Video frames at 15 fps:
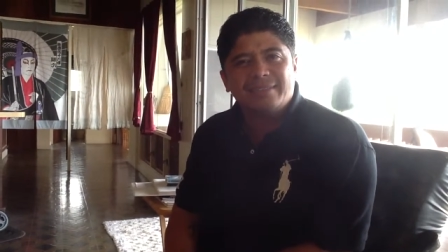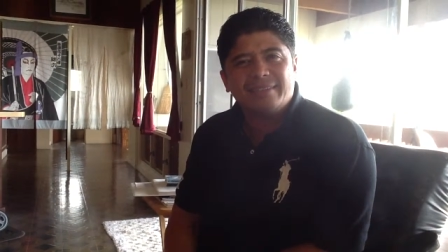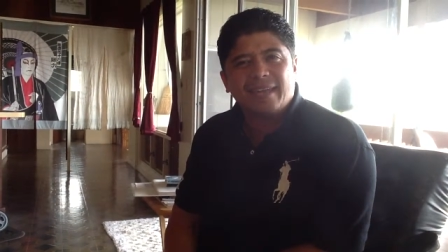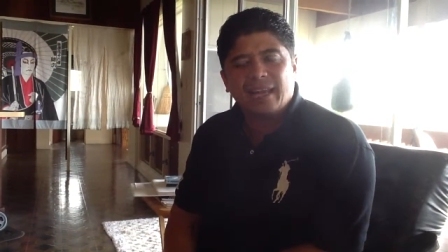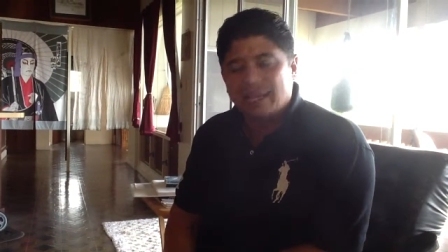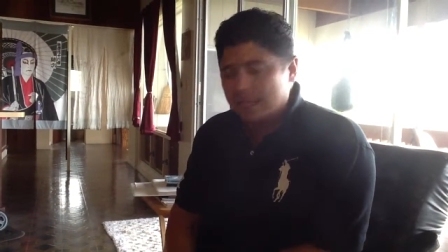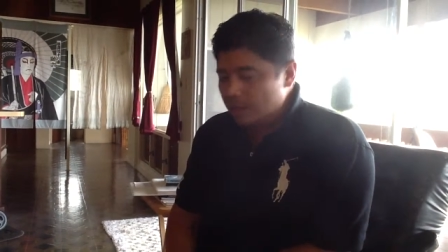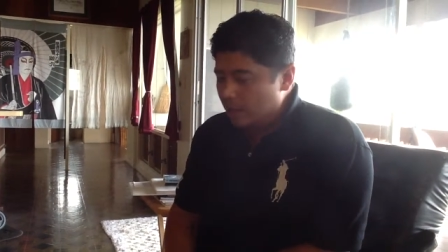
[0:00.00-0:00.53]

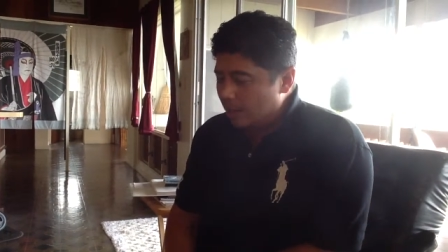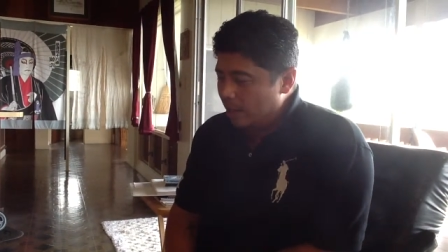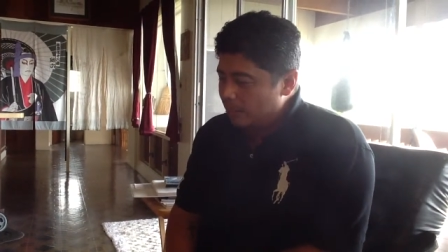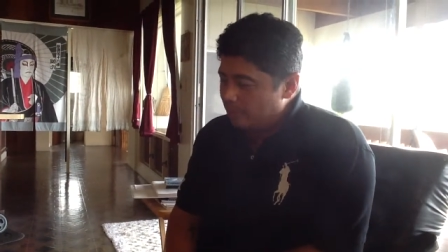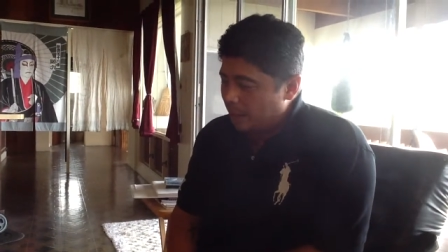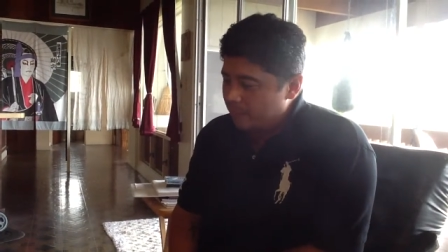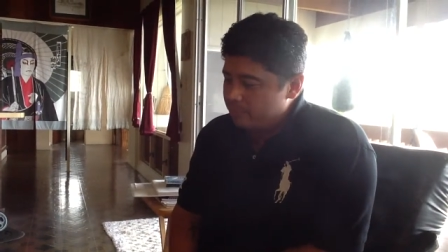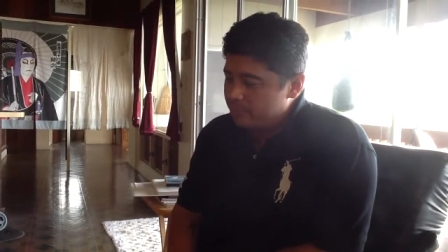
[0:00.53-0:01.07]
and you know I'm
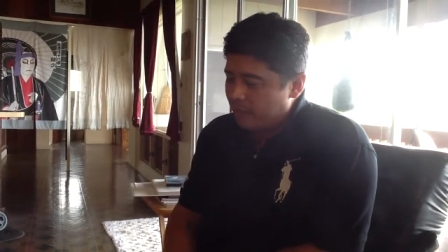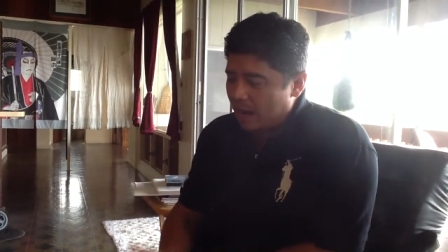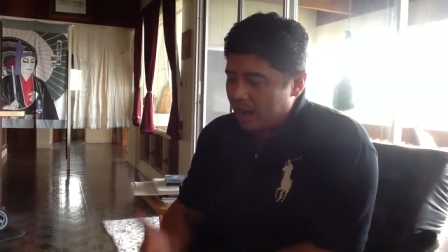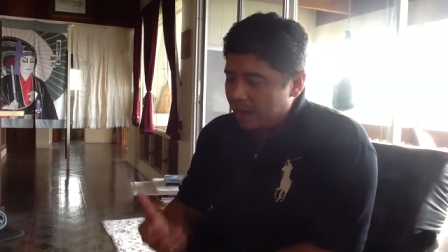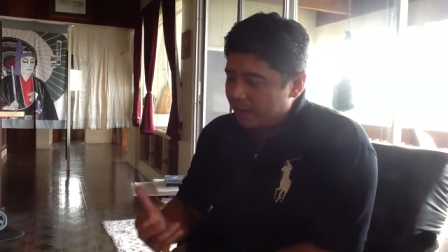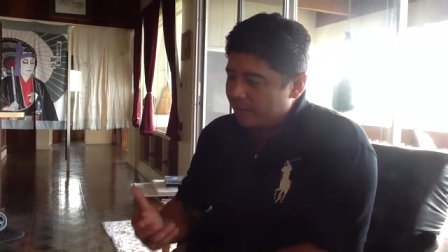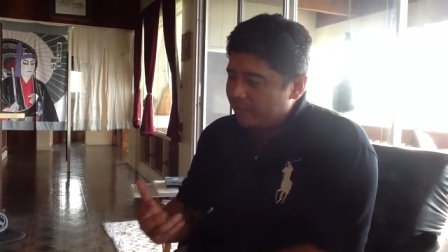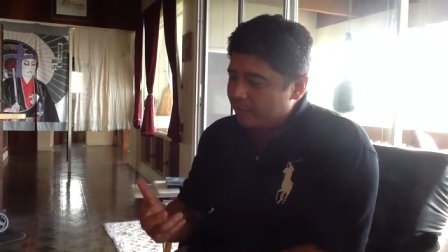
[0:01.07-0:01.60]
I'm
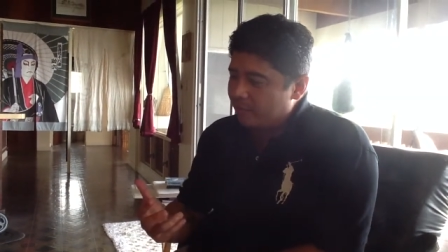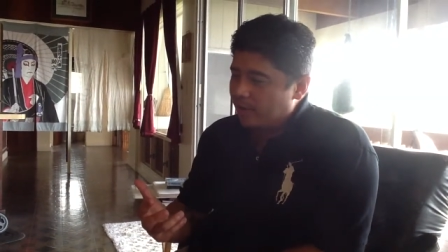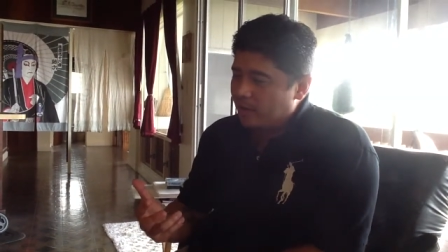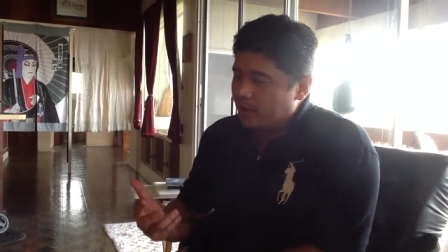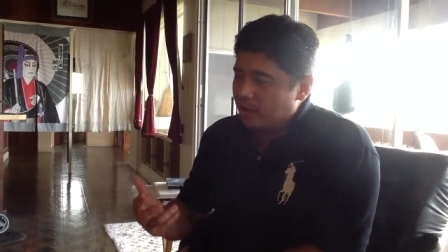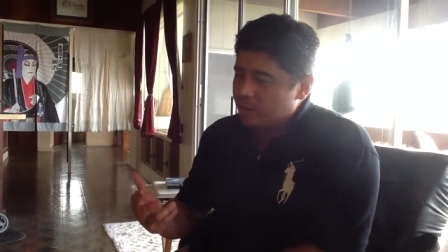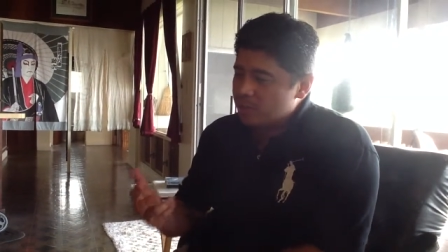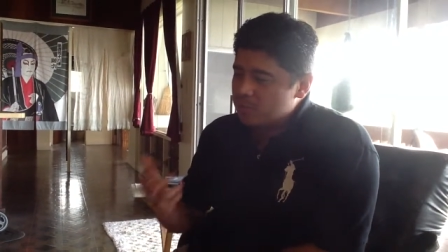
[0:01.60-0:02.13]
tired of
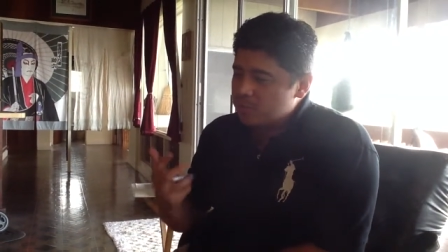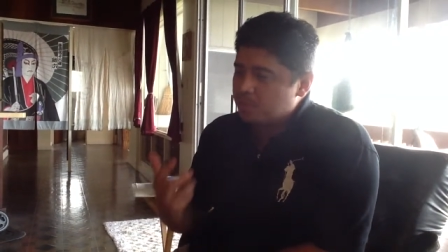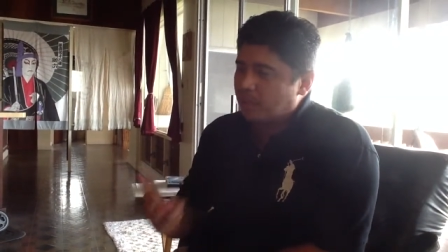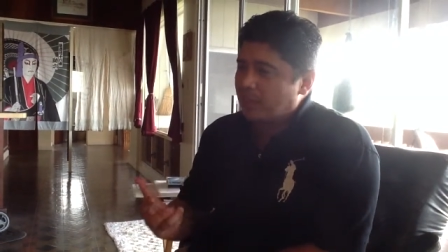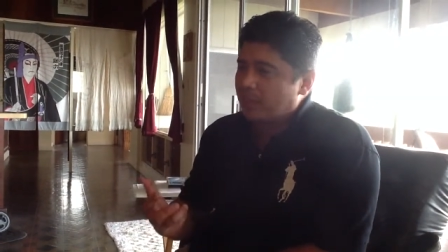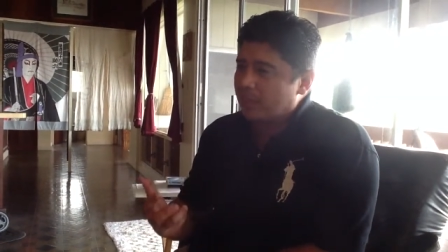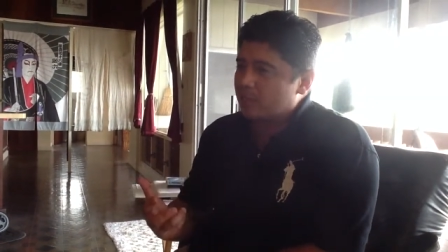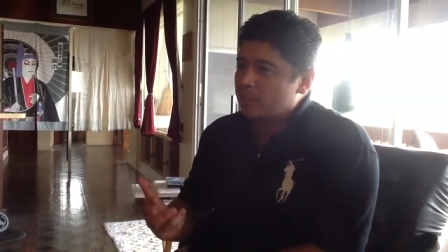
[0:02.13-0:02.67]
um,
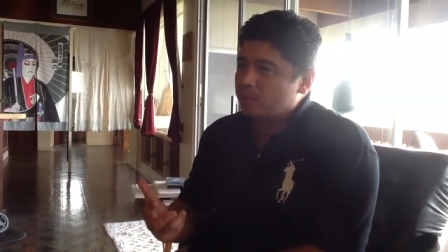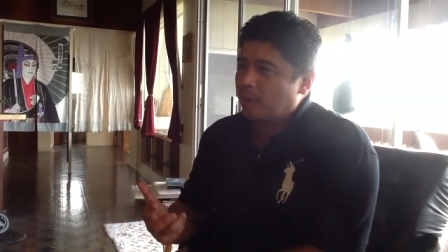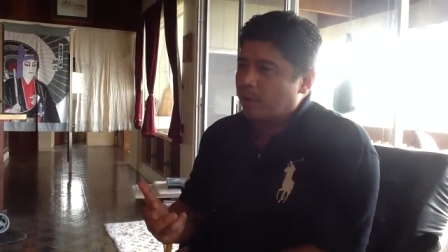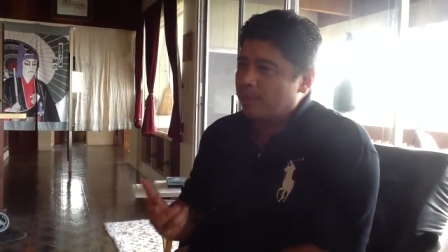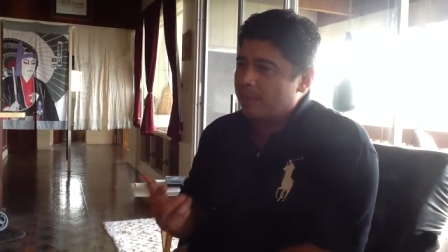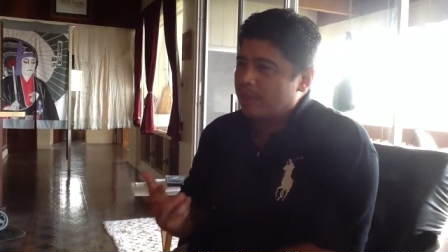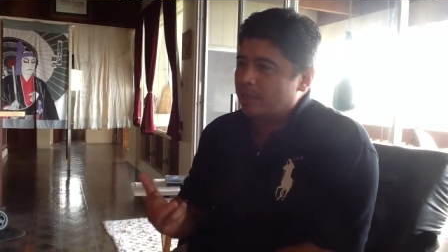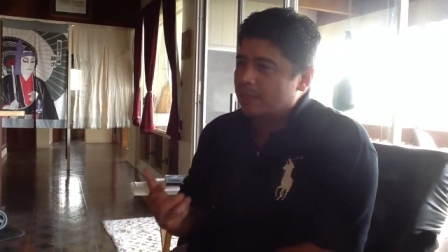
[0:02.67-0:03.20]
spelling this way
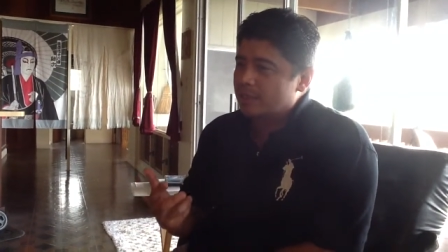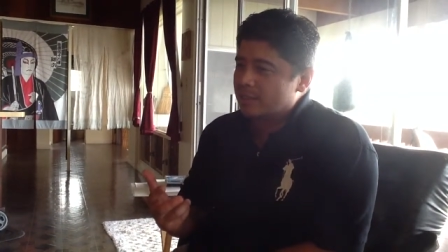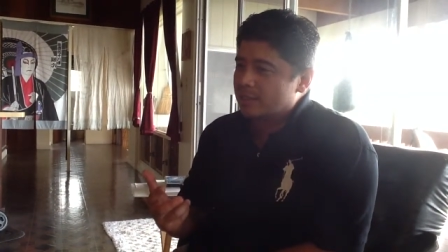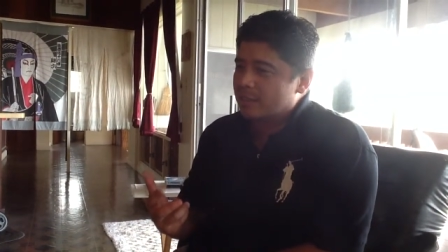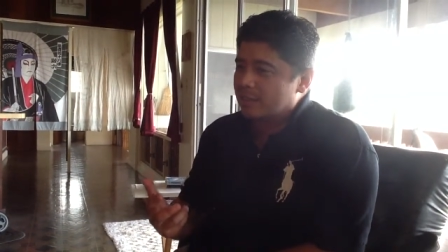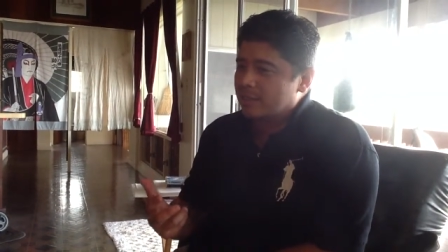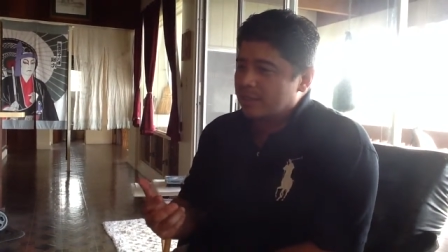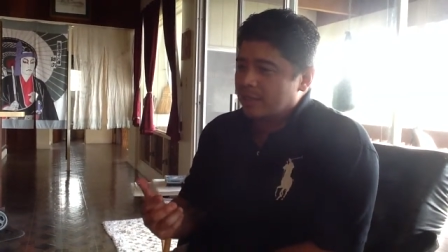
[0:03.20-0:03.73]
because,
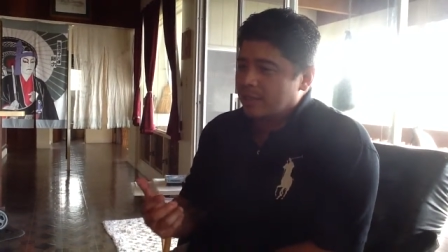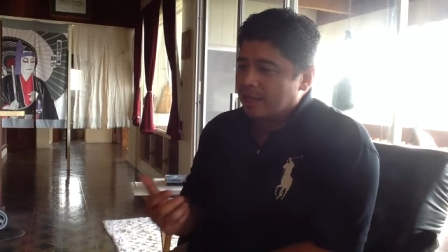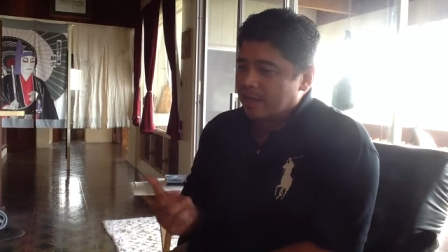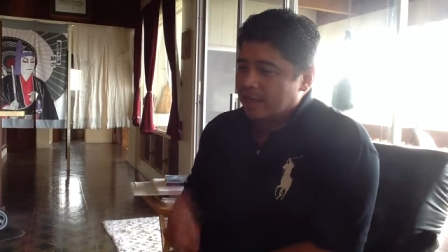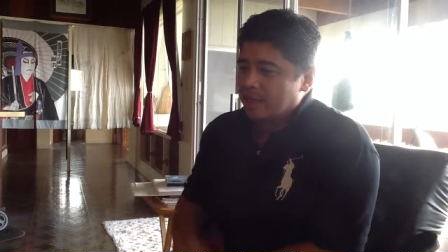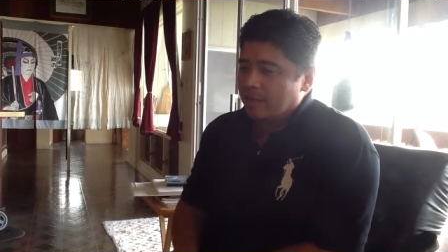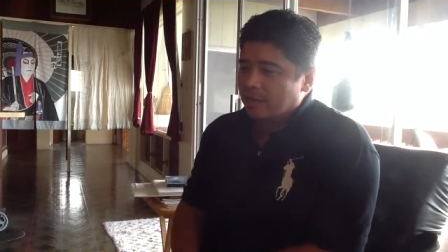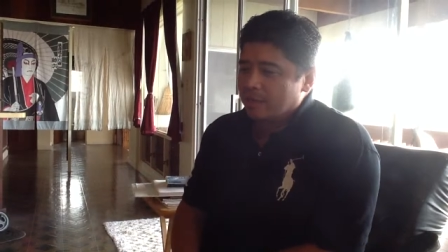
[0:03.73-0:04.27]

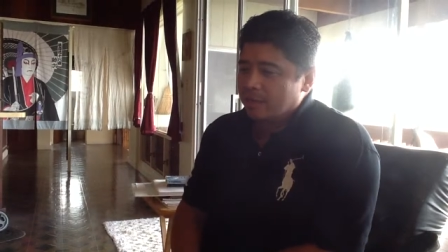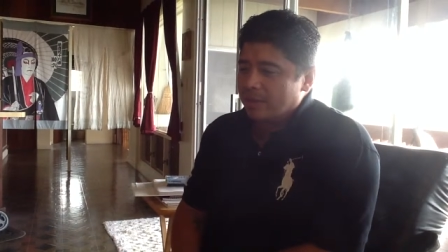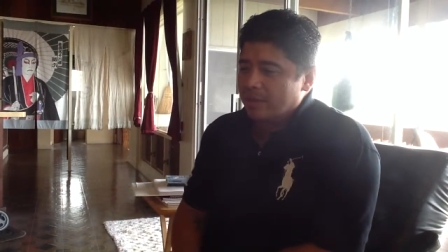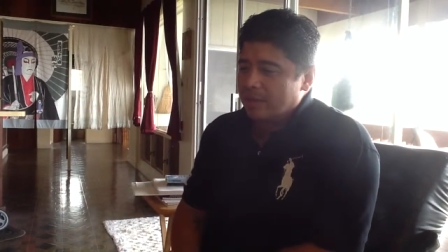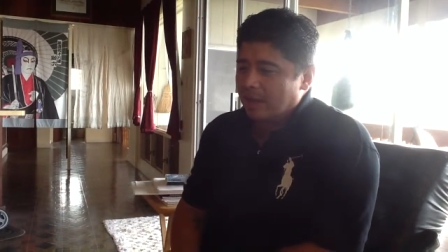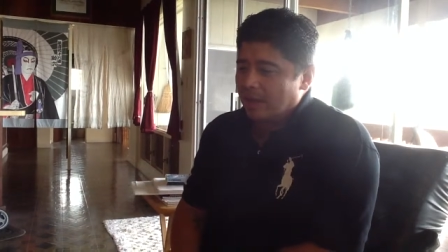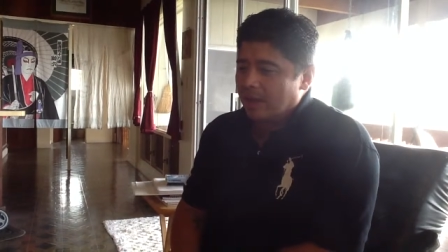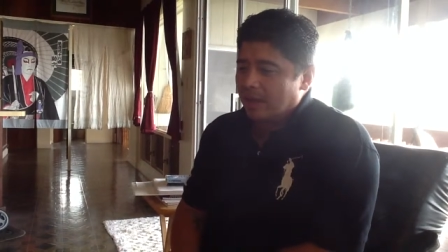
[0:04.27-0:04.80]
you know I
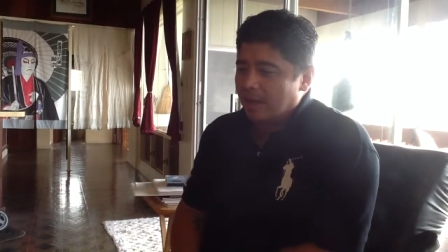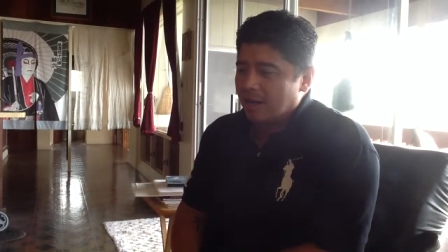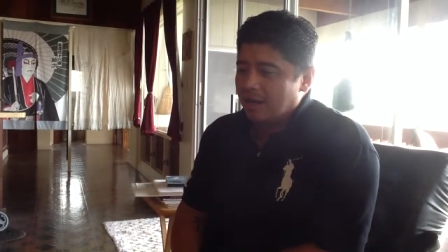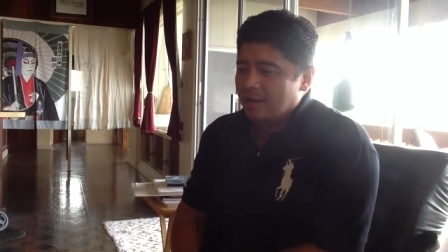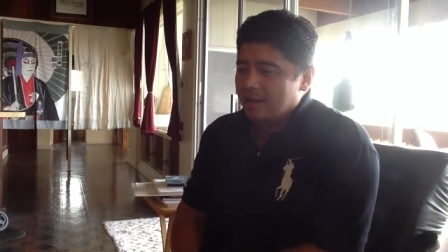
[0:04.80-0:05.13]
mean. Uh,